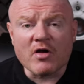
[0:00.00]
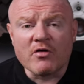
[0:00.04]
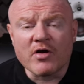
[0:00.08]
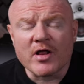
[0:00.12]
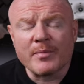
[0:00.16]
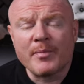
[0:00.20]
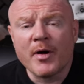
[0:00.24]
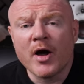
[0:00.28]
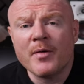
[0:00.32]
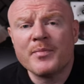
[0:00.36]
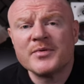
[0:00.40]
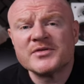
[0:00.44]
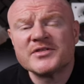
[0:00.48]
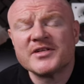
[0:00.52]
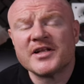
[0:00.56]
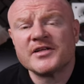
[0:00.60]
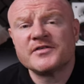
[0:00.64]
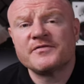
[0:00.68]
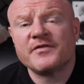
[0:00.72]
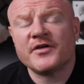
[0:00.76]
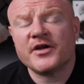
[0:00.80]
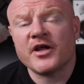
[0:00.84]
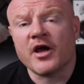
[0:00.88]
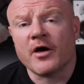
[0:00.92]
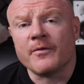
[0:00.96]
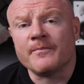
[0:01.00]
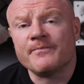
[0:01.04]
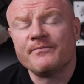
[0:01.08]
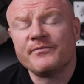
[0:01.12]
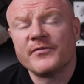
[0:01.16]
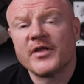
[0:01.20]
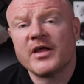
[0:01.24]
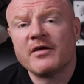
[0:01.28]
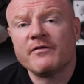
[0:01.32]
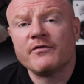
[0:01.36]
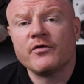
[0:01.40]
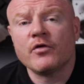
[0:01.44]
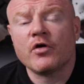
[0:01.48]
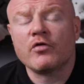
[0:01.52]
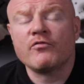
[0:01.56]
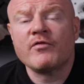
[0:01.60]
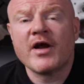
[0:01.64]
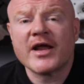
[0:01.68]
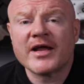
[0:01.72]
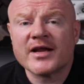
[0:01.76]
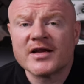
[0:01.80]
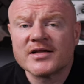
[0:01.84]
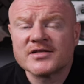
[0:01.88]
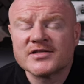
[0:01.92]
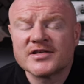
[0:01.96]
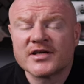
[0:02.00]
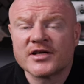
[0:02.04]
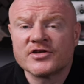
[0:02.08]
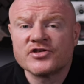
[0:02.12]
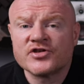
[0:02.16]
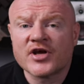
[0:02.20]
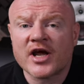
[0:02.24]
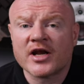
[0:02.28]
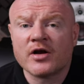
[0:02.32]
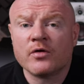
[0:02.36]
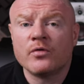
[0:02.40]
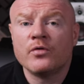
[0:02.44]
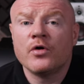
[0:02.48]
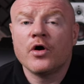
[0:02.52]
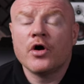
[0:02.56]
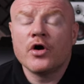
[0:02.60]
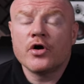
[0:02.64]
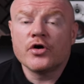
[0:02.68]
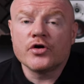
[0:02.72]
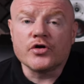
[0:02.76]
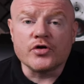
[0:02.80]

Well, the purpose of this video, if you're a regular to the channel,